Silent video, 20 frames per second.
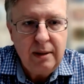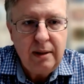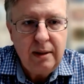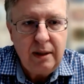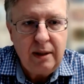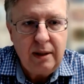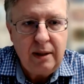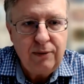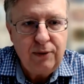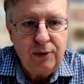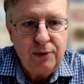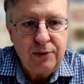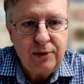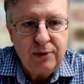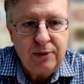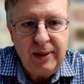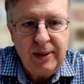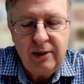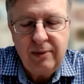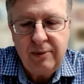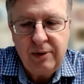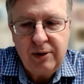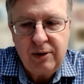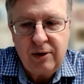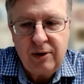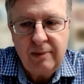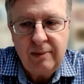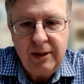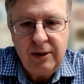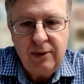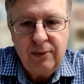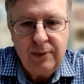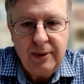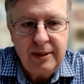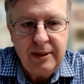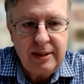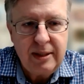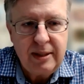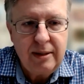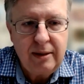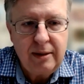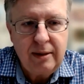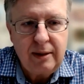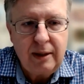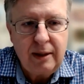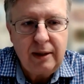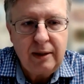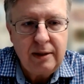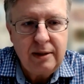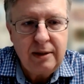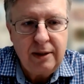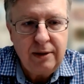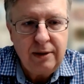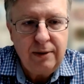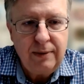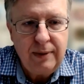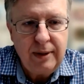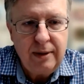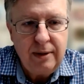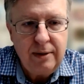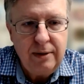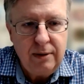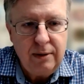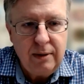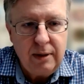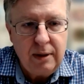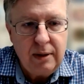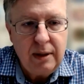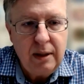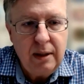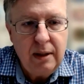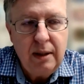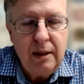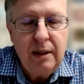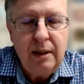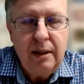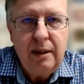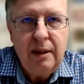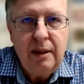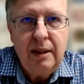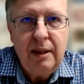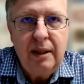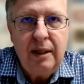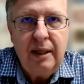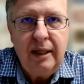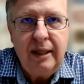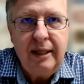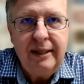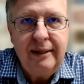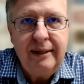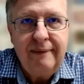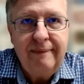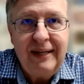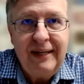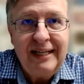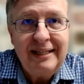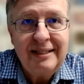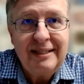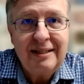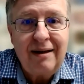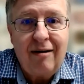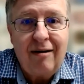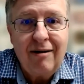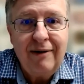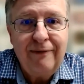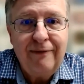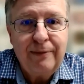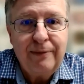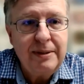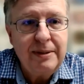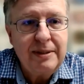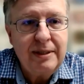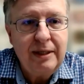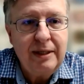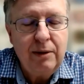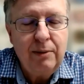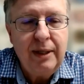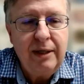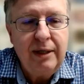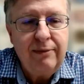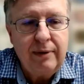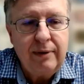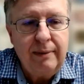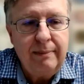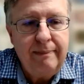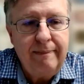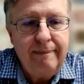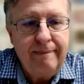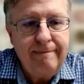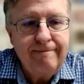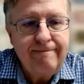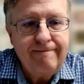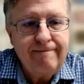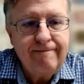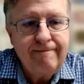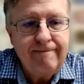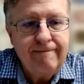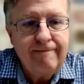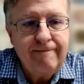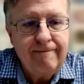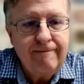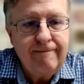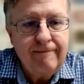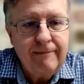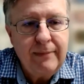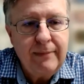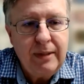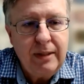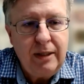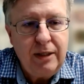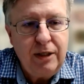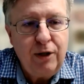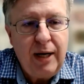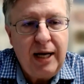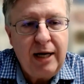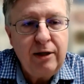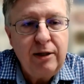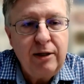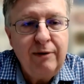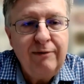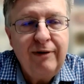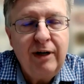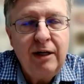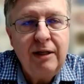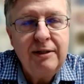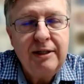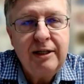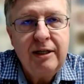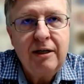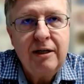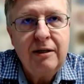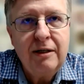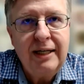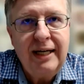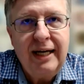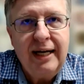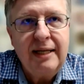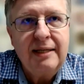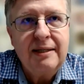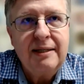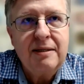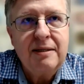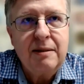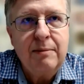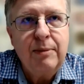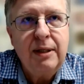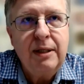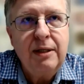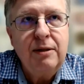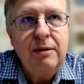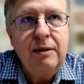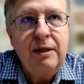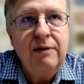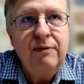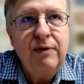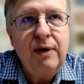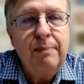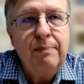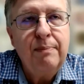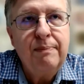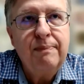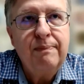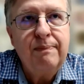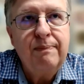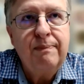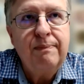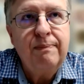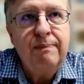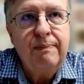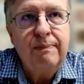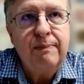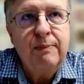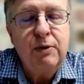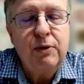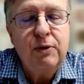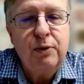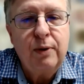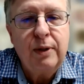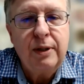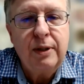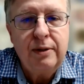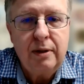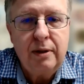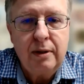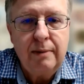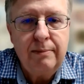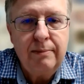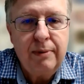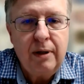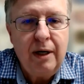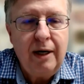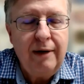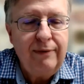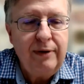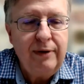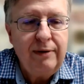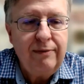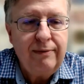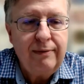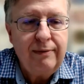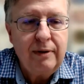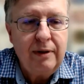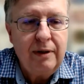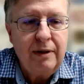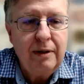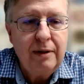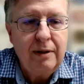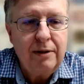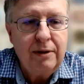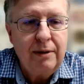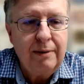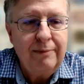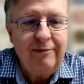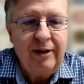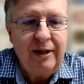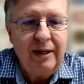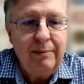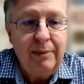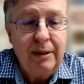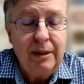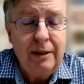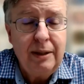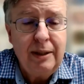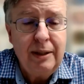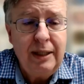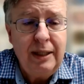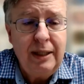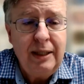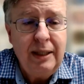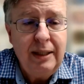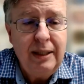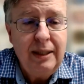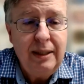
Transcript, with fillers: You know, those are be, going to be the ones that are continuing to do it. And that's hard for us to get away from you know, how do you voluntarily ask somebody to give up short-term profit for long-term viability?